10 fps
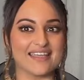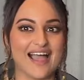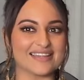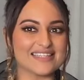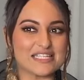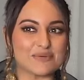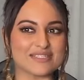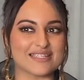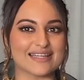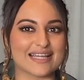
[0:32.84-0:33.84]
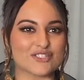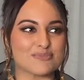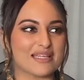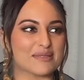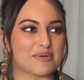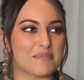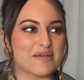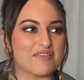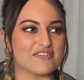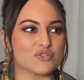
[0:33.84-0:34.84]
yeah, Aditi was sitting next to me at the
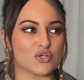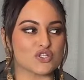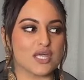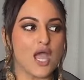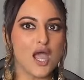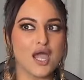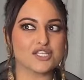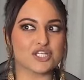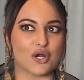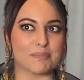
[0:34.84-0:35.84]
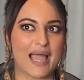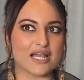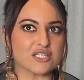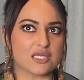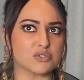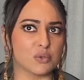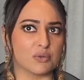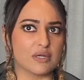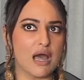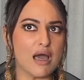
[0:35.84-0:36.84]
premiere when we saw. She said, she caught my hand. She's like,
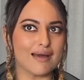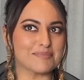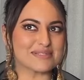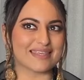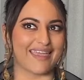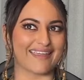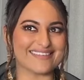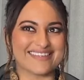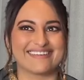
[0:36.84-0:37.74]
Sona, I'm scared.